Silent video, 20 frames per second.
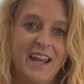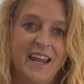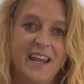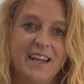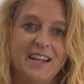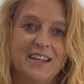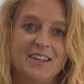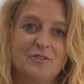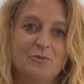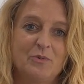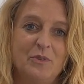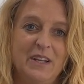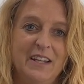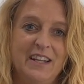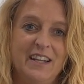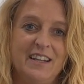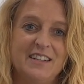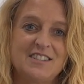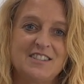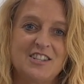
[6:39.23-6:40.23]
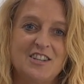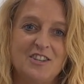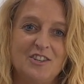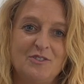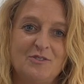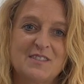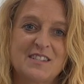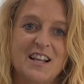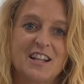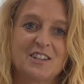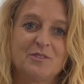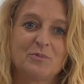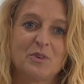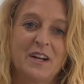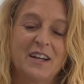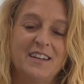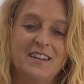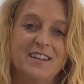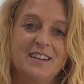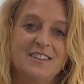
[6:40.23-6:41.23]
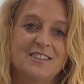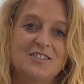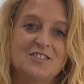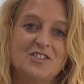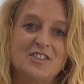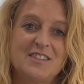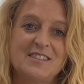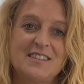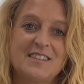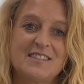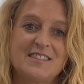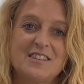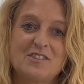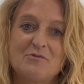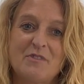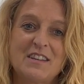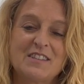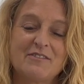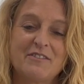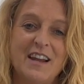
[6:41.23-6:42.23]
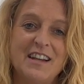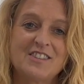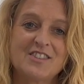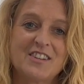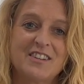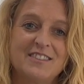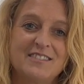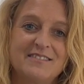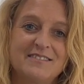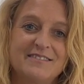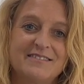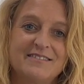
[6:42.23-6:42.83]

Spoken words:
And we get to celebrate Jesus' resurrection.